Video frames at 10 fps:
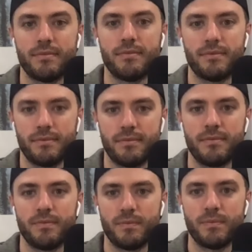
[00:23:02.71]

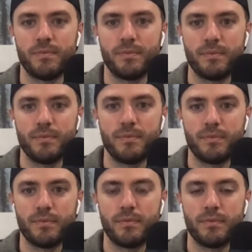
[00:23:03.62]

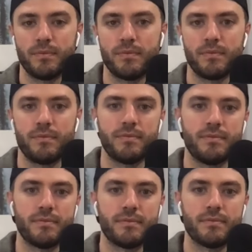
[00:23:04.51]

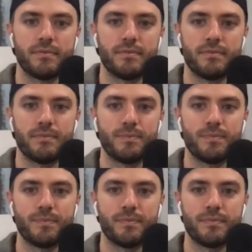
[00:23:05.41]

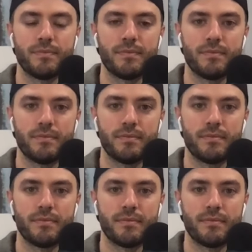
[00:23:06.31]
(not speaking)